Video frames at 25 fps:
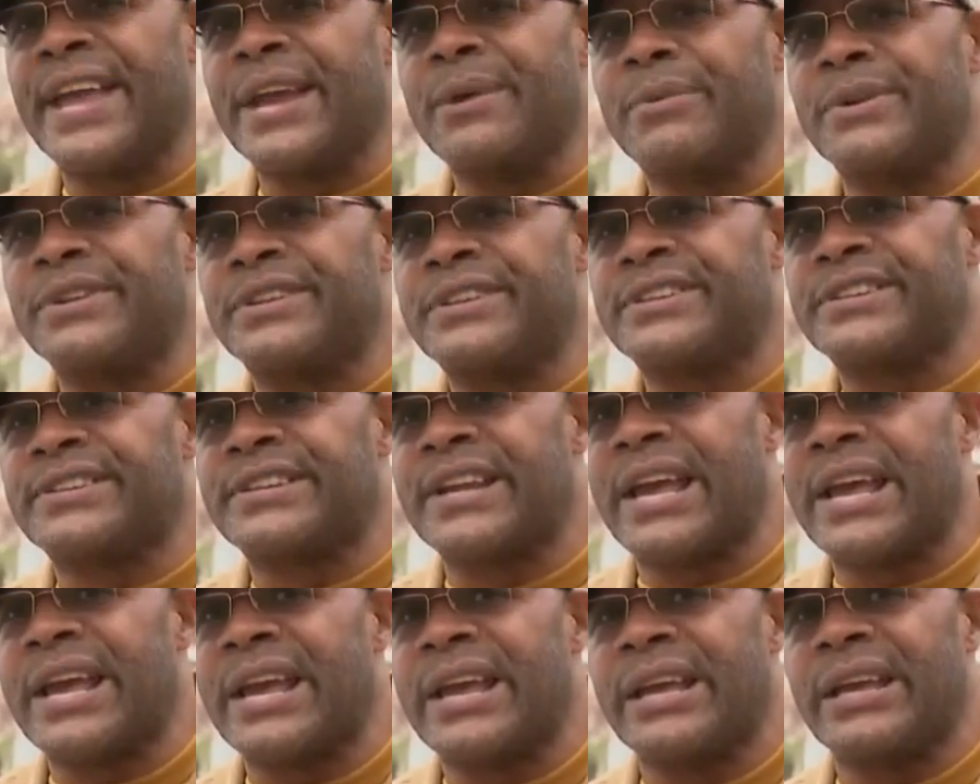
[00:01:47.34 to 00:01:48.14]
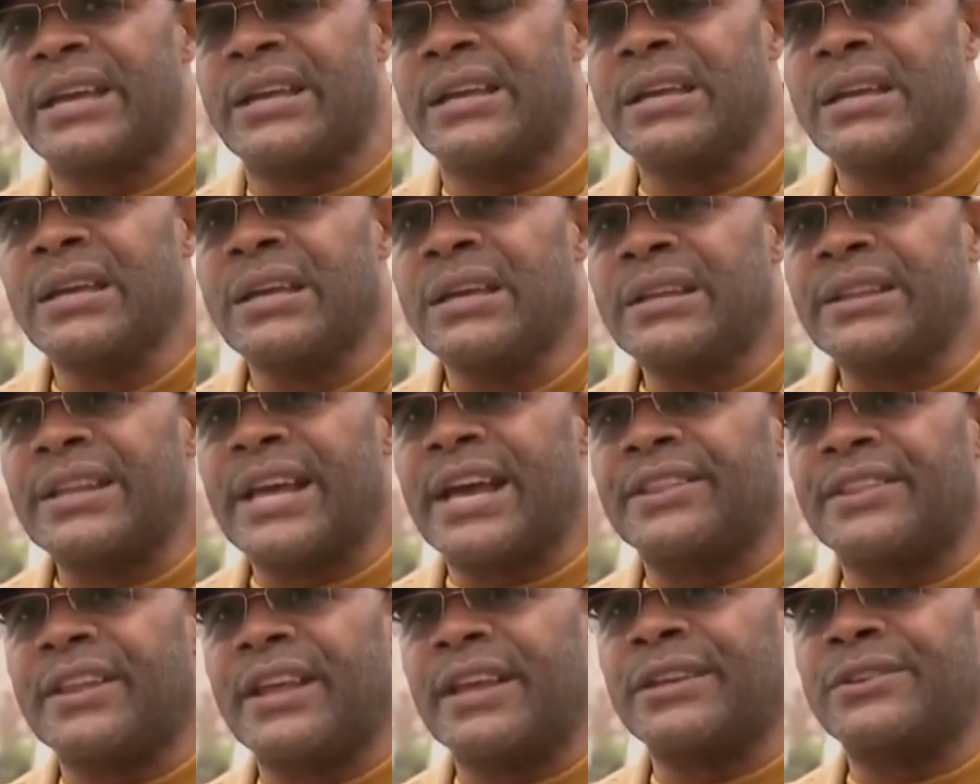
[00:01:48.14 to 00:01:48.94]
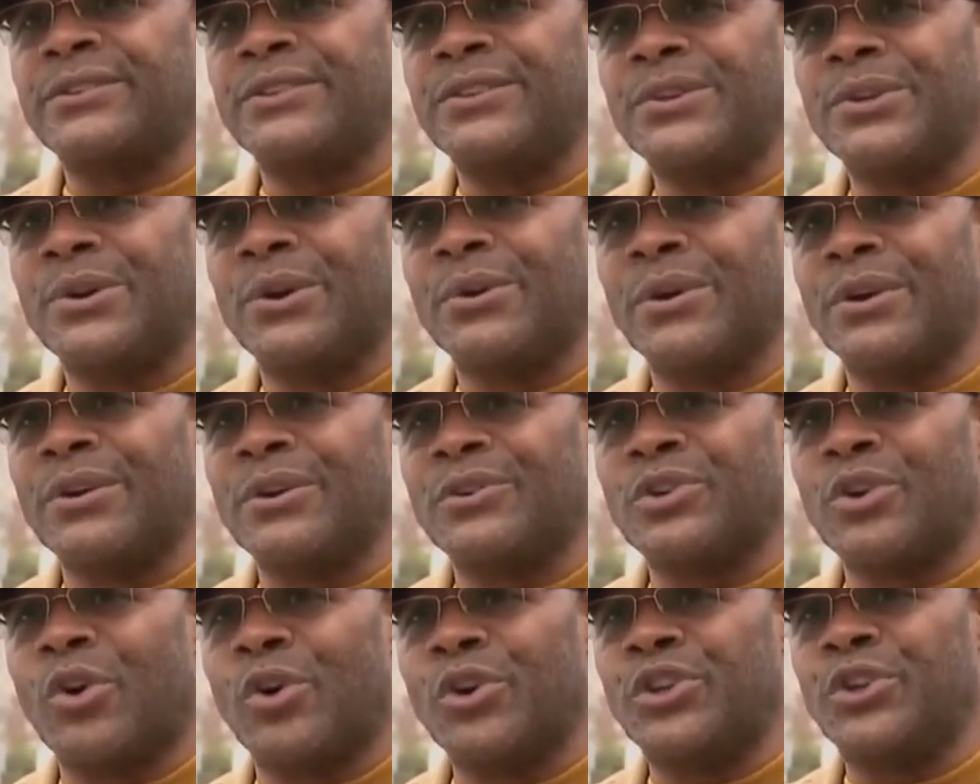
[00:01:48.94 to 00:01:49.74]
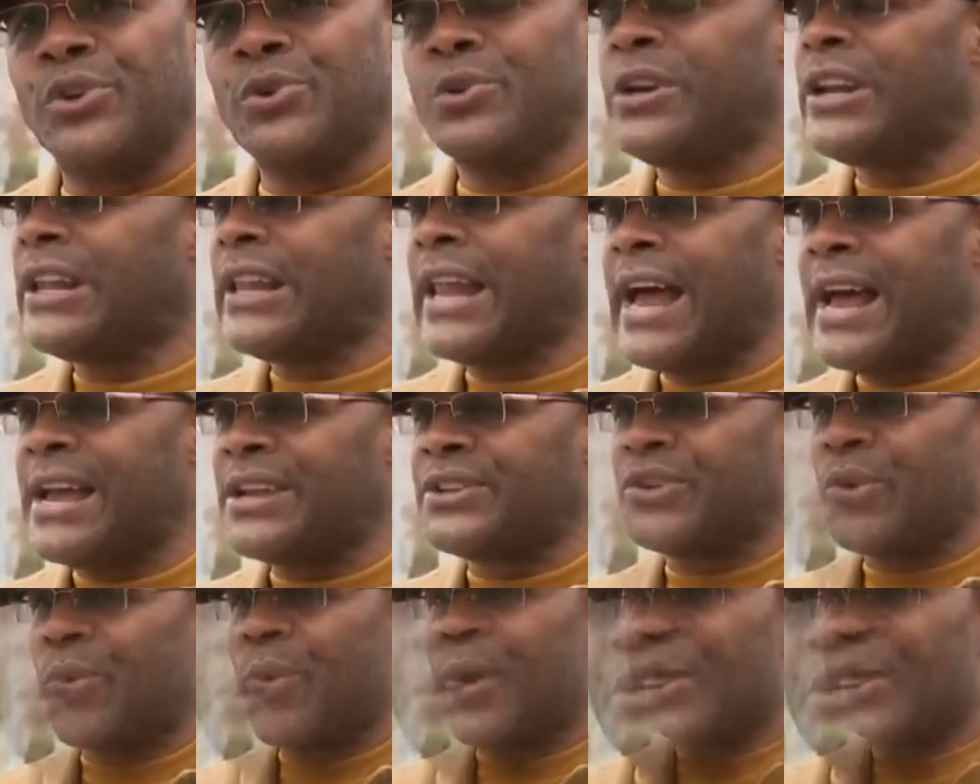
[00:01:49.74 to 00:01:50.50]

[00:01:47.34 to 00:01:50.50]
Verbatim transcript: community advocate Tony Herbert had this to say.